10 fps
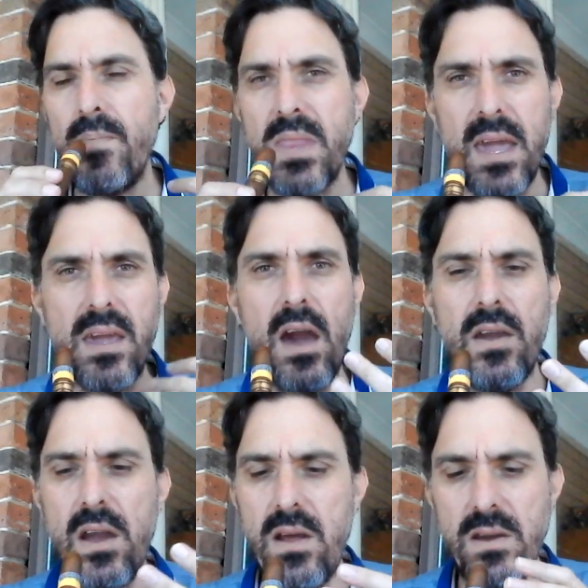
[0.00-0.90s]
and
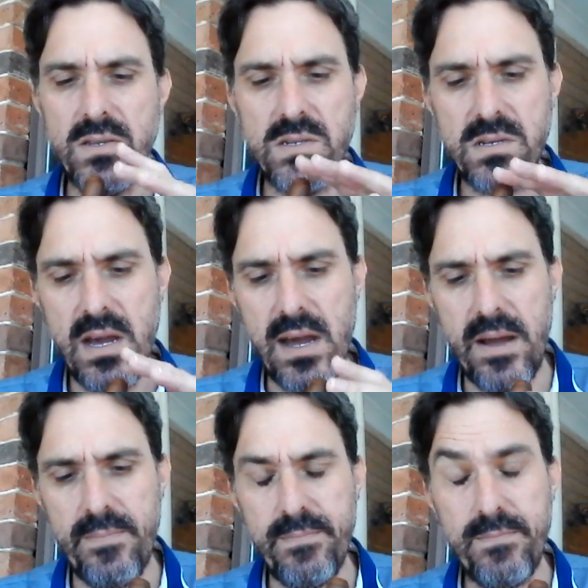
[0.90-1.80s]
cocoa notes.
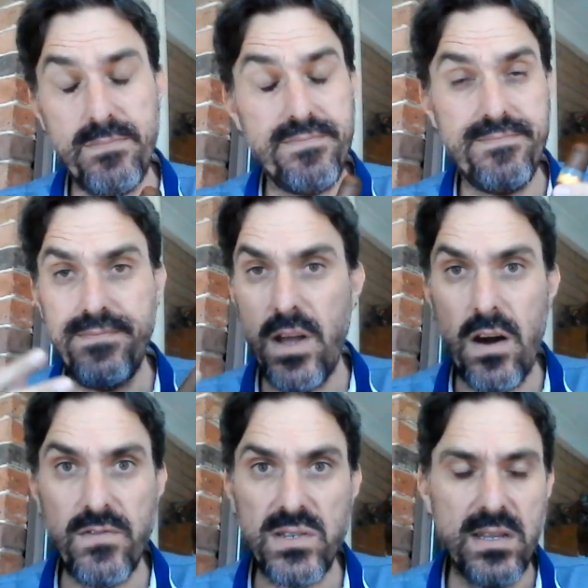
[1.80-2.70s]

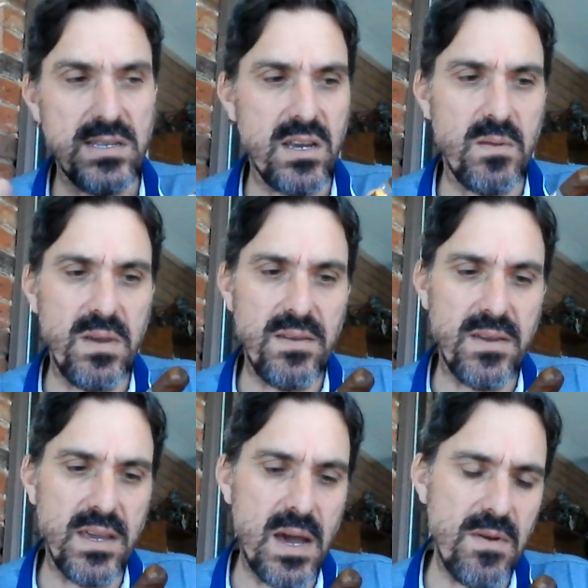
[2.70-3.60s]
Obviously, that's going to be
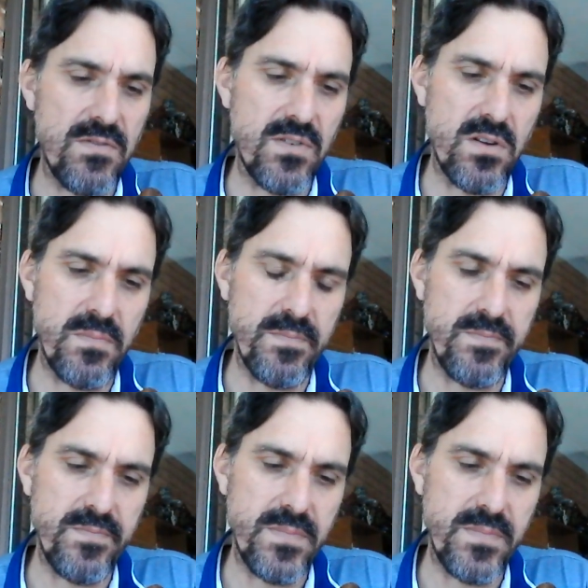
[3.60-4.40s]
coming from